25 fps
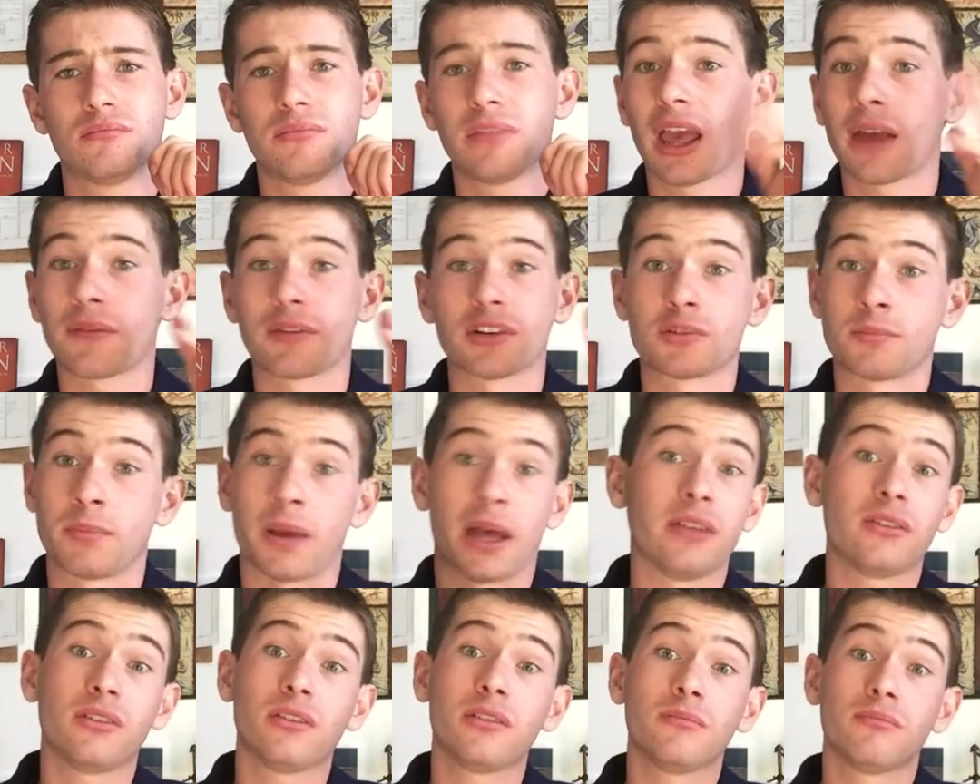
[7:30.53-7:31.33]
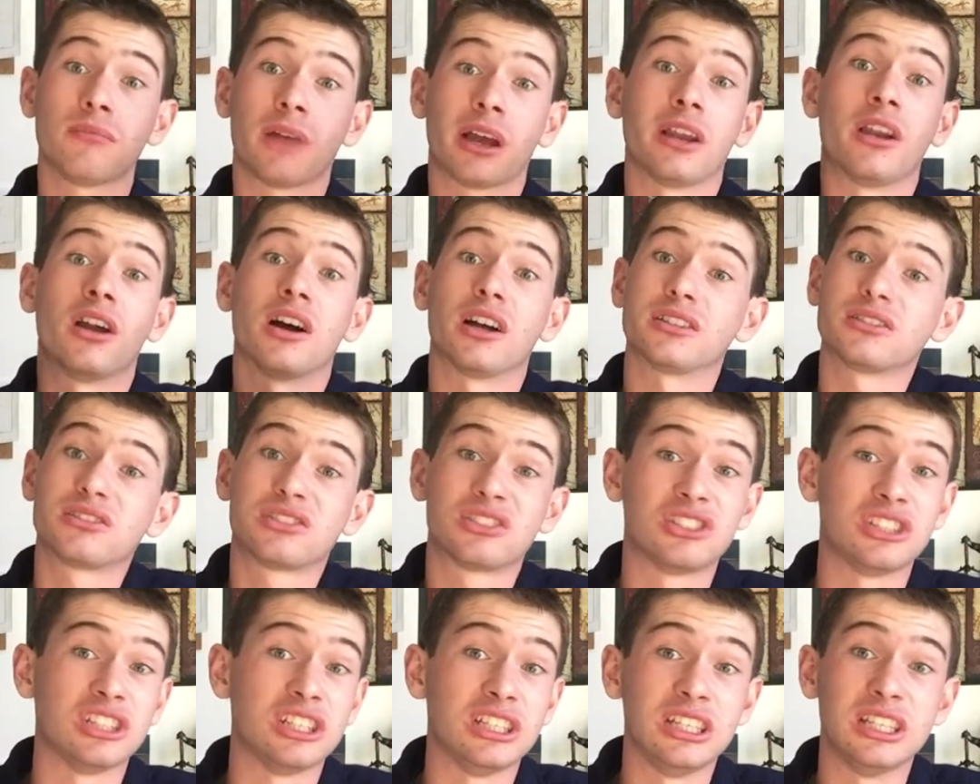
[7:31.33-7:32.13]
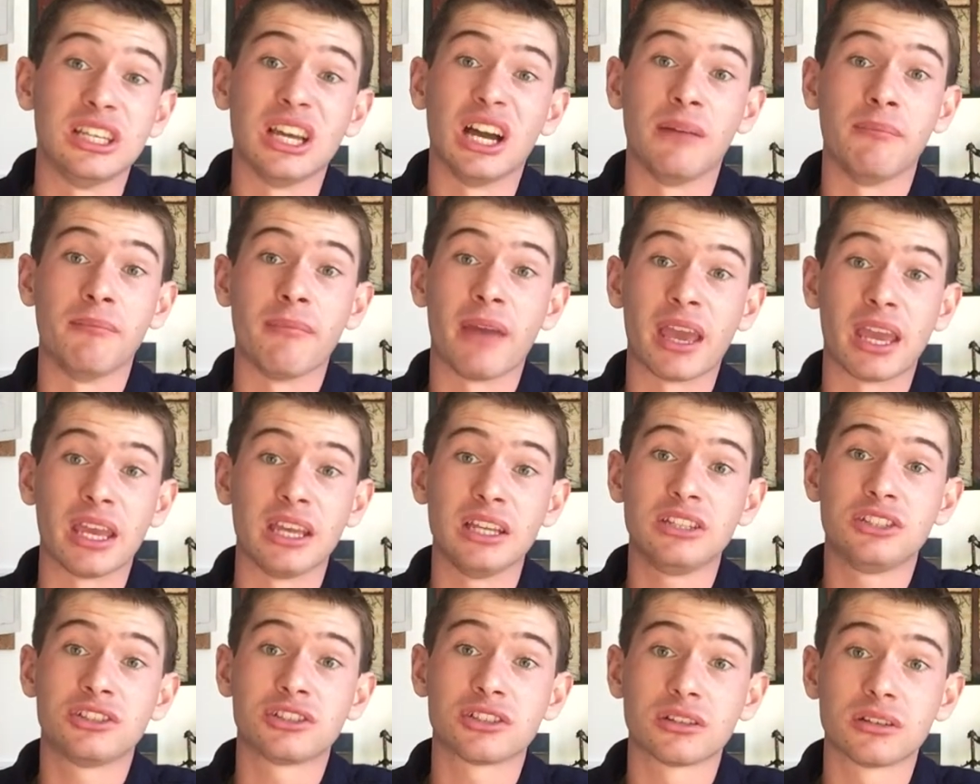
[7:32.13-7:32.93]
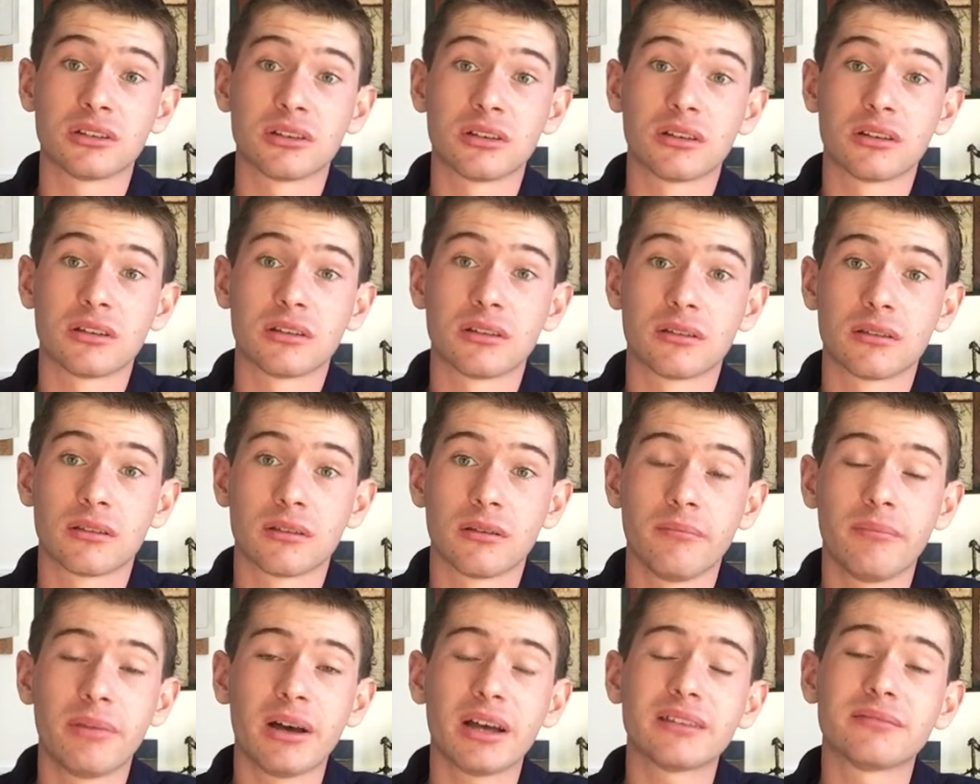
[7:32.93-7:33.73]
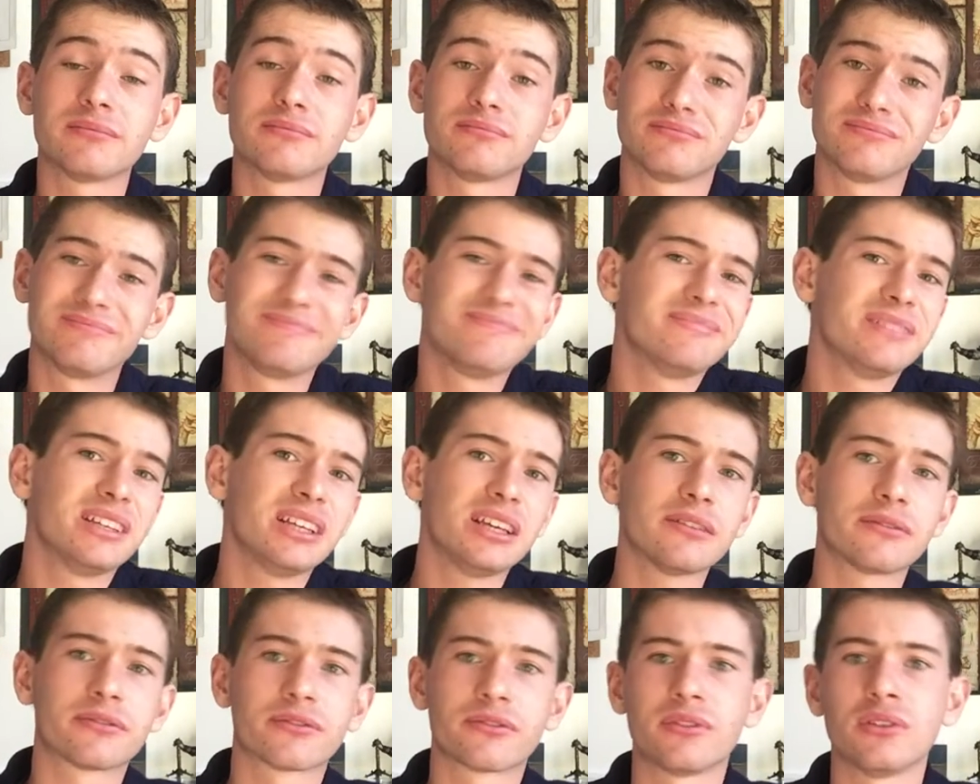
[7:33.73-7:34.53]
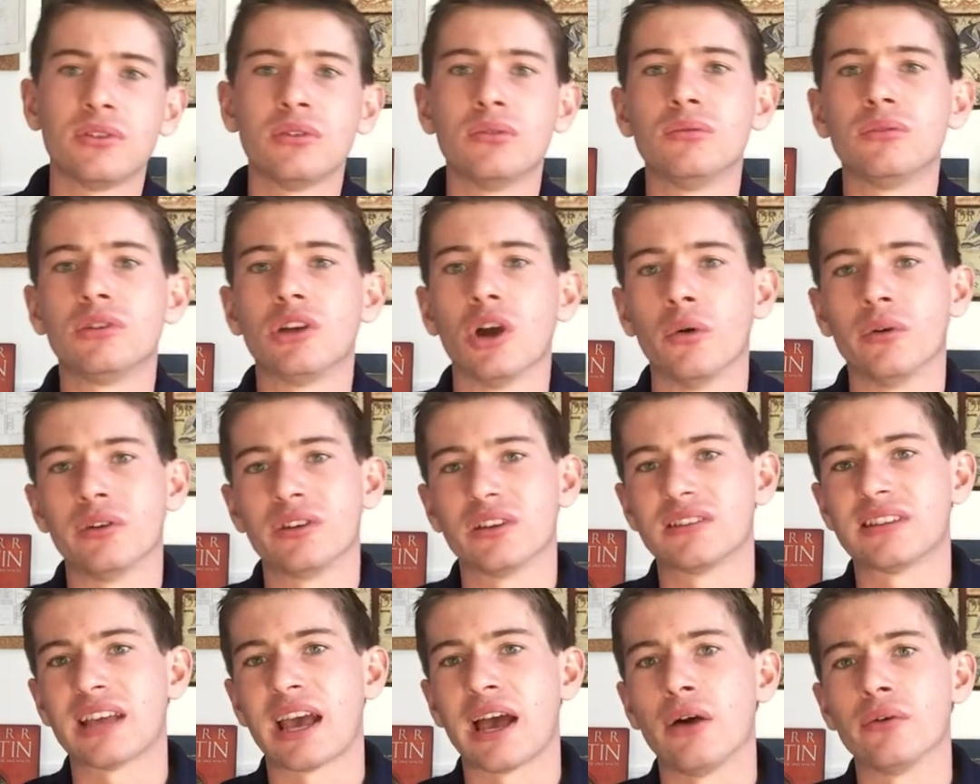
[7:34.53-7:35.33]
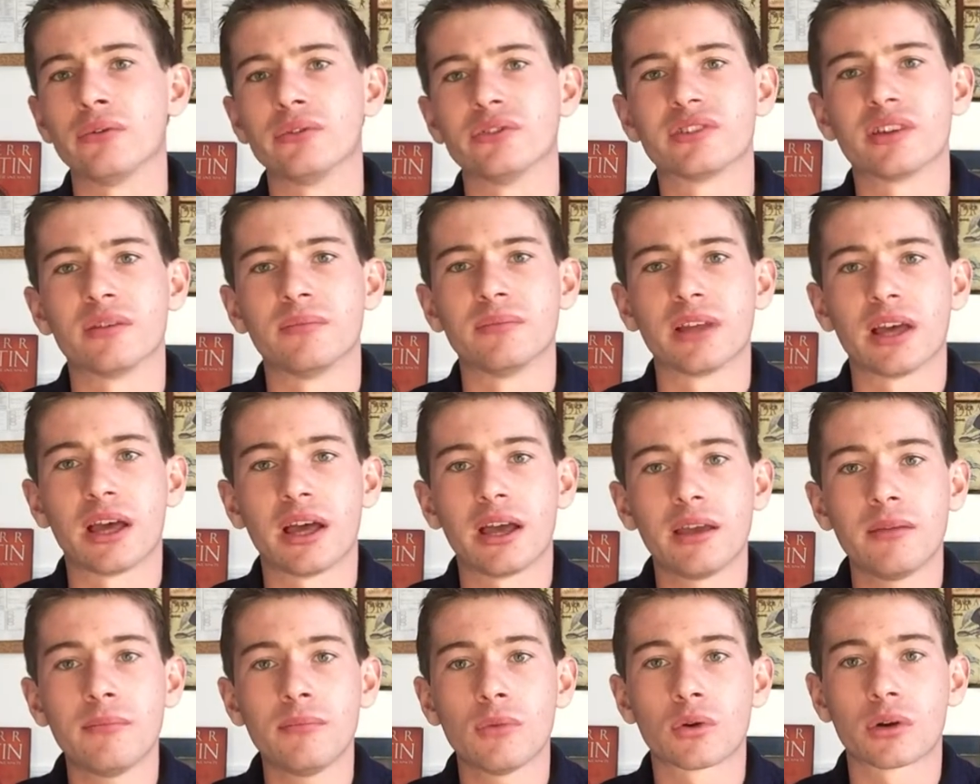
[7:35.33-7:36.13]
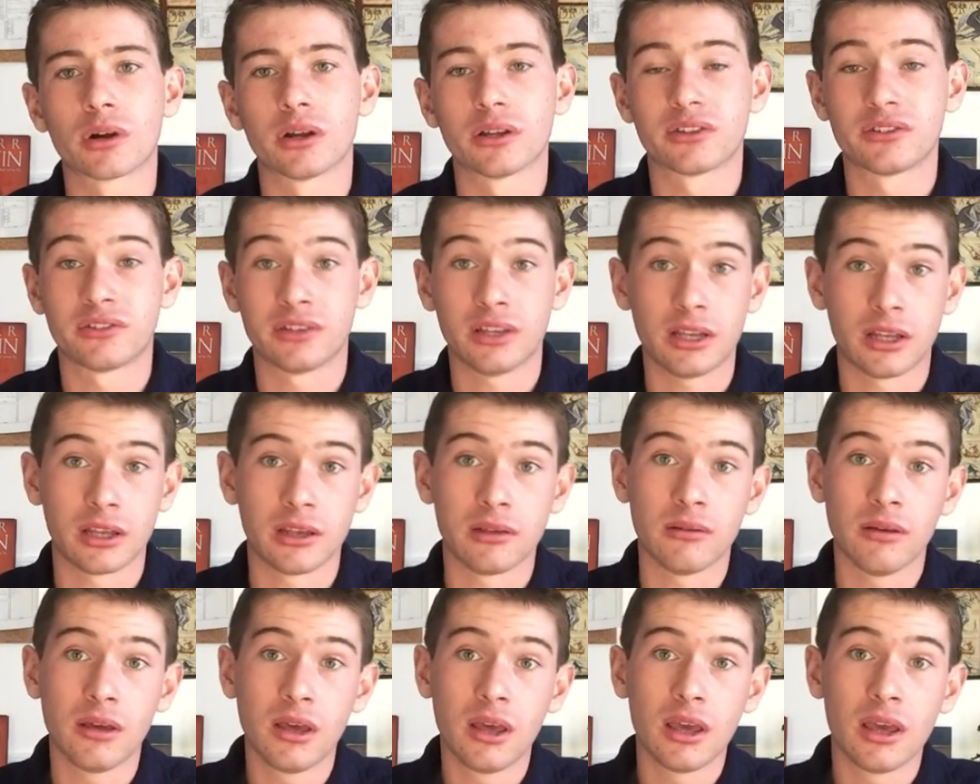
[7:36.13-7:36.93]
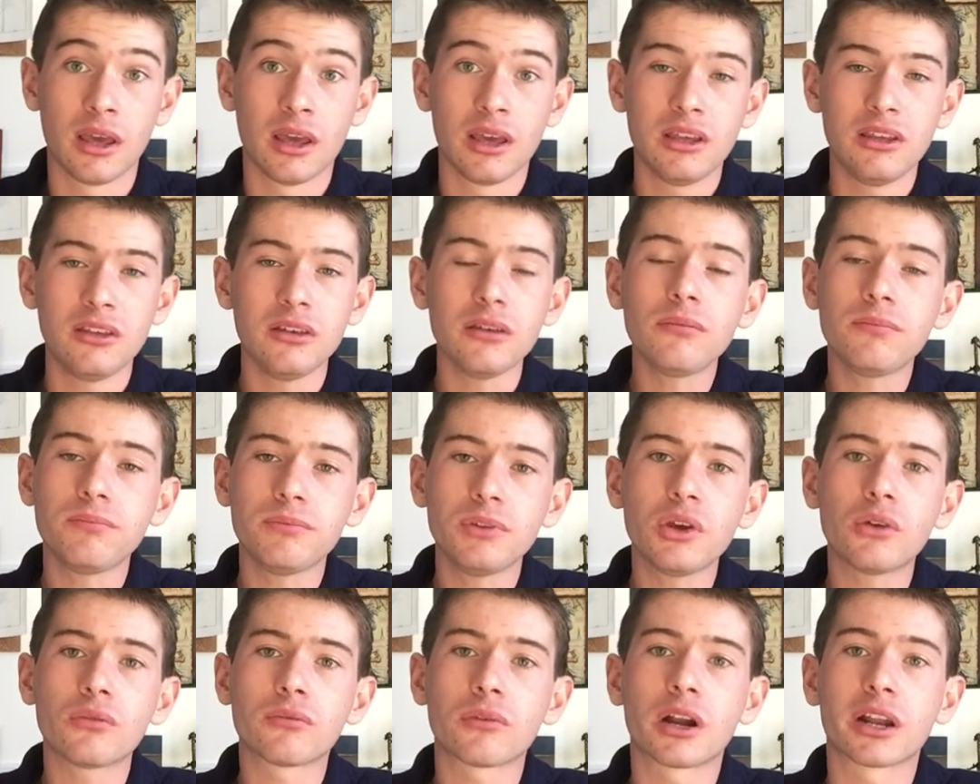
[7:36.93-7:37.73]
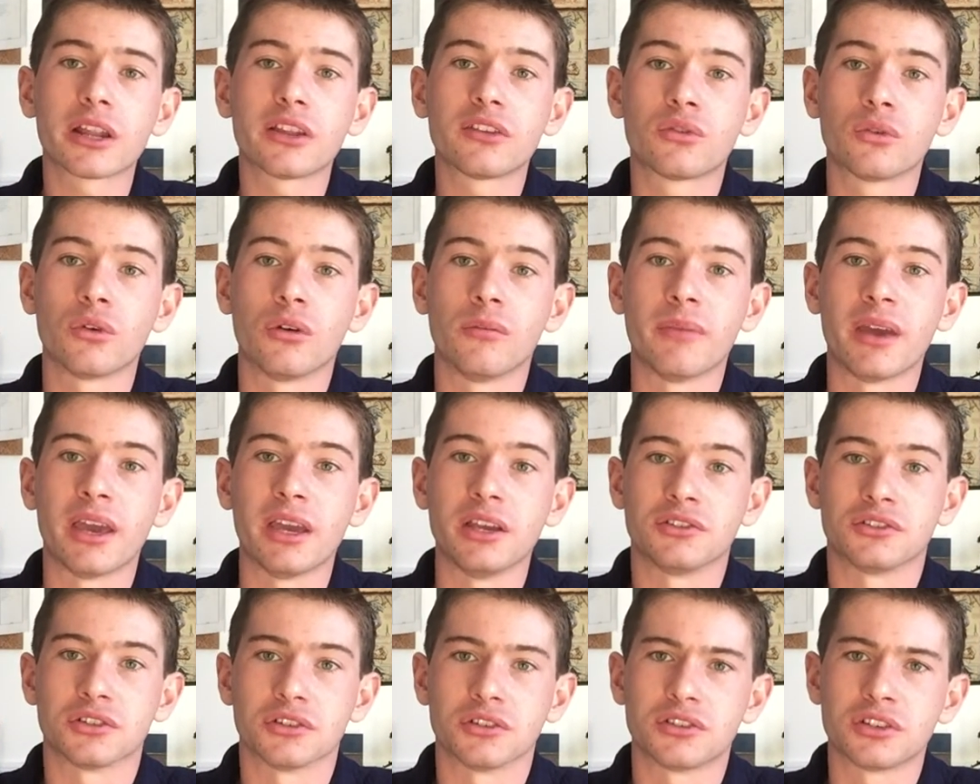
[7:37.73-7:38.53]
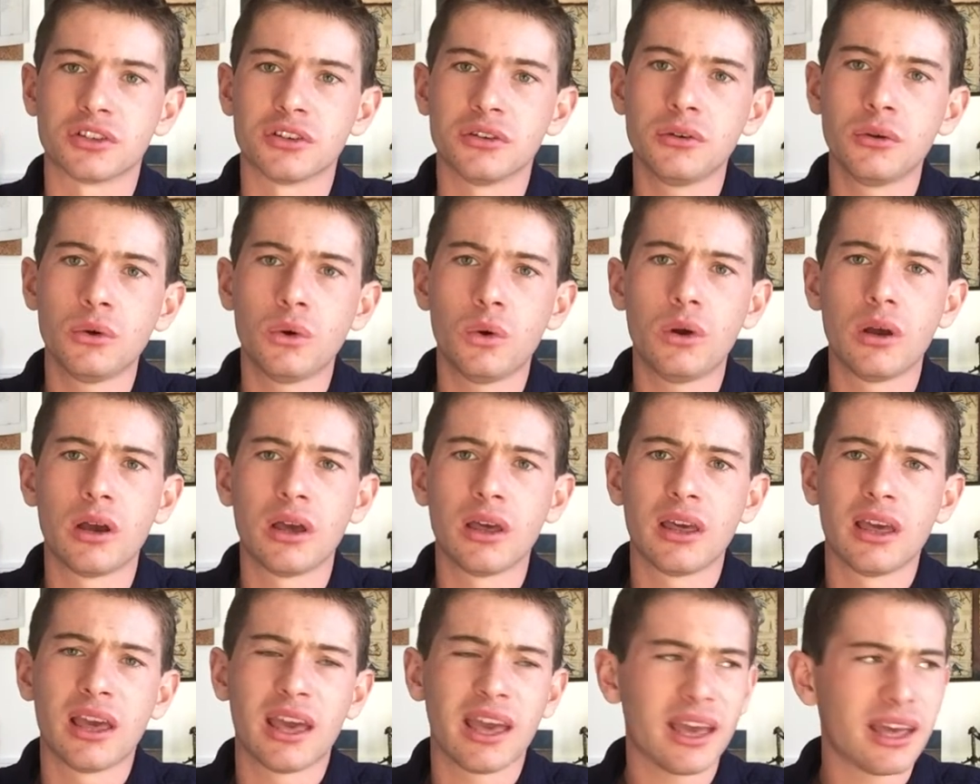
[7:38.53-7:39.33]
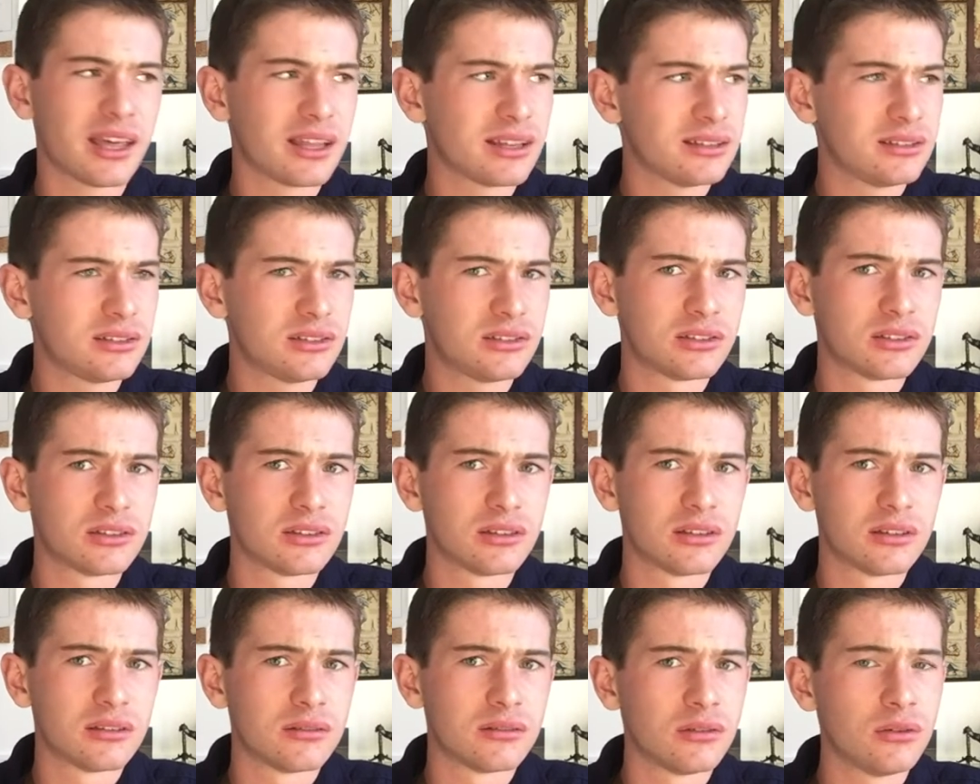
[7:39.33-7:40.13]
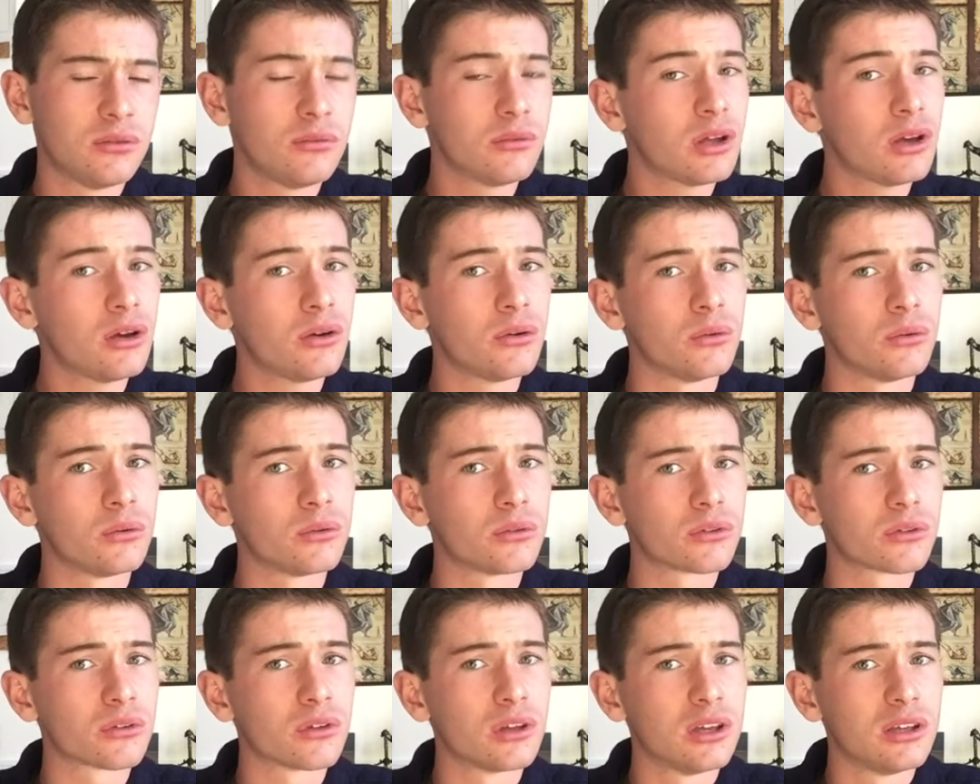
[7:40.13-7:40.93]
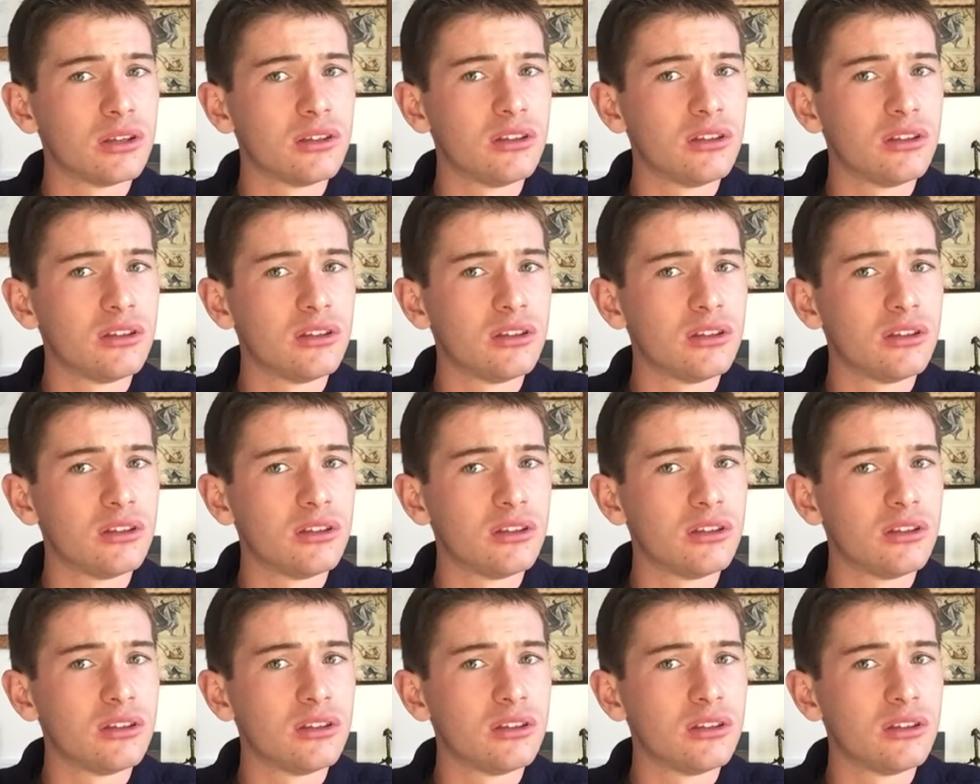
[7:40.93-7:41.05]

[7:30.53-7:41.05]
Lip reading: The average peasant might not see a mage, but if you go into town sometime, or a city, you'll run into a mage or two, and who knows?